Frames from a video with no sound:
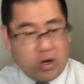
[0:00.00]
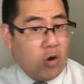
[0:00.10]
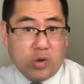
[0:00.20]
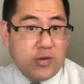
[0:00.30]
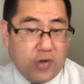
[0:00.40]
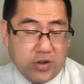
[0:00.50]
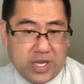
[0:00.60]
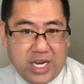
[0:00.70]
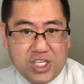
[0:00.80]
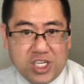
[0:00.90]
only follow the
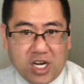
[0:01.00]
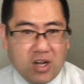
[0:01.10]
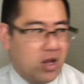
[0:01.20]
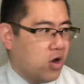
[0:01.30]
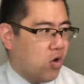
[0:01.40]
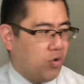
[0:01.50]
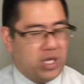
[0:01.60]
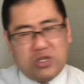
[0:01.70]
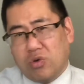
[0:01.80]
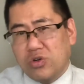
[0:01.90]
NHL or they
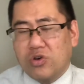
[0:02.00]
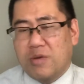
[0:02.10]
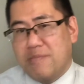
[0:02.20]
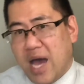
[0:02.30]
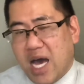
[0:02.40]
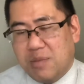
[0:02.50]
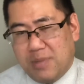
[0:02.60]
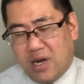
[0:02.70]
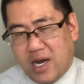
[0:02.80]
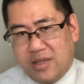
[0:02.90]
don't know the math
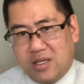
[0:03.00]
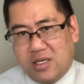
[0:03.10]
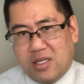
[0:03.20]
behind the,